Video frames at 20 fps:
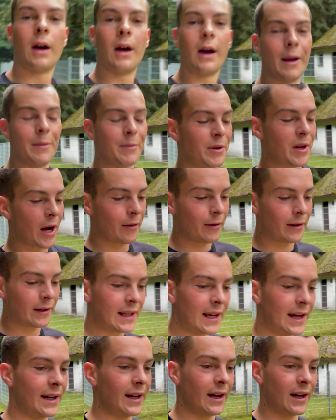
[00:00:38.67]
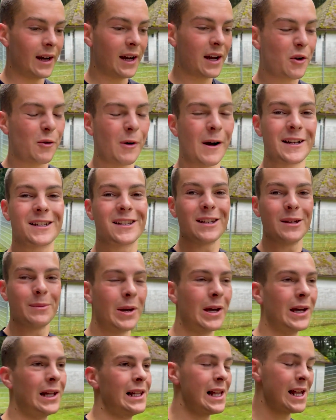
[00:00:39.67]
I'm currently at a quite steep
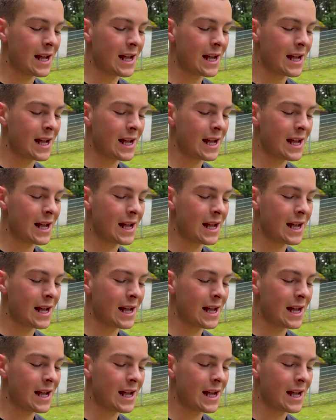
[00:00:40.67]
hill,